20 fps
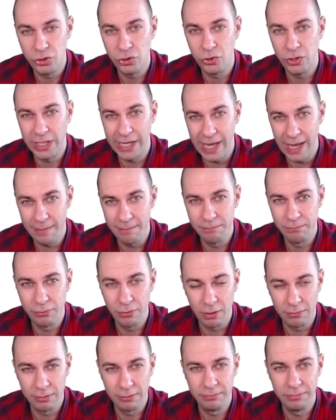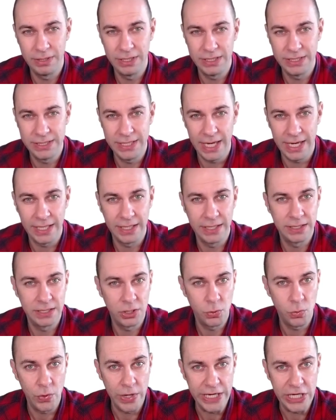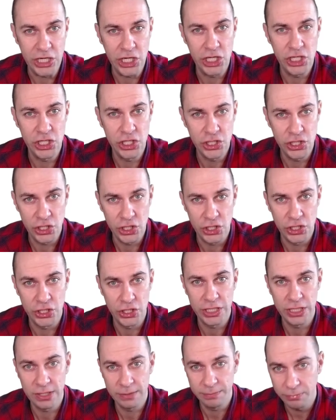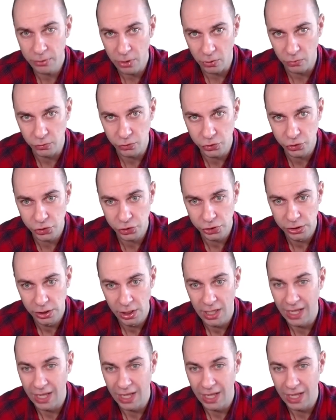you can probably take the quick and dirty approach.